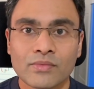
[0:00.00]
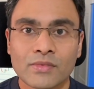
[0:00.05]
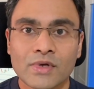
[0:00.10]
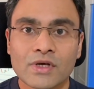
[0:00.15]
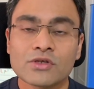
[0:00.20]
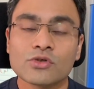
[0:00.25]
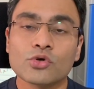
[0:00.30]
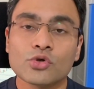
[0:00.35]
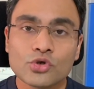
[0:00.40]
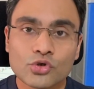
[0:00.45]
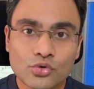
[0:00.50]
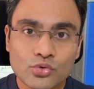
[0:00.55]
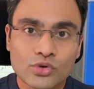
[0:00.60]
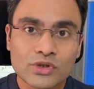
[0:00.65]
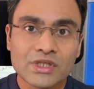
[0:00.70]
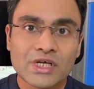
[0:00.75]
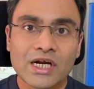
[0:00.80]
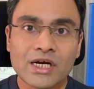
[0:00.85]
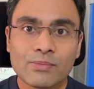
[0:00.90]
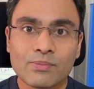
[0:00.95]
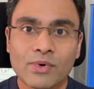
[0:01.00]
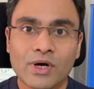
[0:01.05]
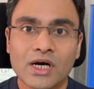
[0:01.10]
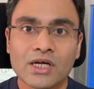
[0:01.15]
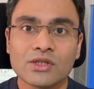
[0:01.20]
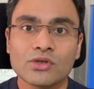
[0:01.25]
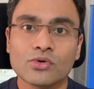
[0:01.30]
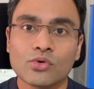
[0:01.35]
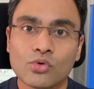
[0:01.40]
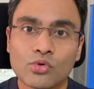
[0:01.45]
So choose that
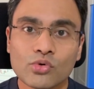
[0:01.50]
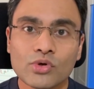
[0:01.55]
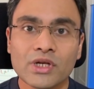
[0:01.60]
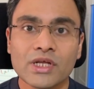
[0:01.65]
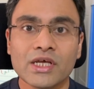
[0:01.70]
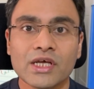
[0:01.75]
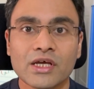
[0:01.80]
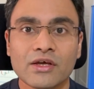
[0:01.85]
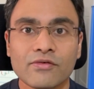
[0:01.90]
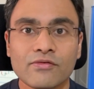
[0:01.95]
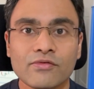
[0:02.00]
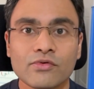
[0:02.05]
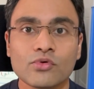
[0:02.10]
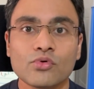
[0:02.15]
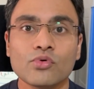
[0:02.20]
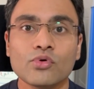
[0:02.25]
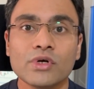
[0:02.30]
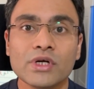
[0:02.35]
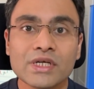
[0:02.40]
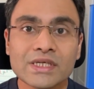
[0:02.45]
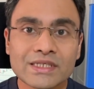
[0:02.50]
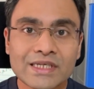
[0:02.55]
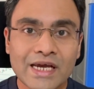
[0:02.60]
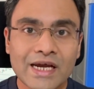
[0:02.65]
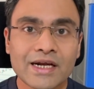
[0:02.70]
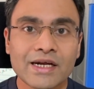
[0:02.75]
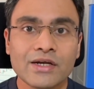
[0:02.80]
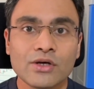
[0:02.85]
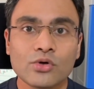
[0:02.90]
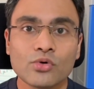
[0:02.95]
path only if you
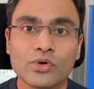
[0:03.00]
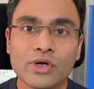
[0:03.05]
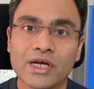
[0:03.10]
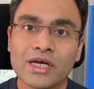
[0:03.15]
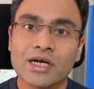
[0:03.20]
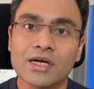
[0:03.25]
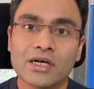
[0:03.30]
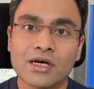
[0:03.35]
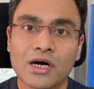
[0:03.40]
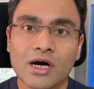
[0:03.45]
decide to take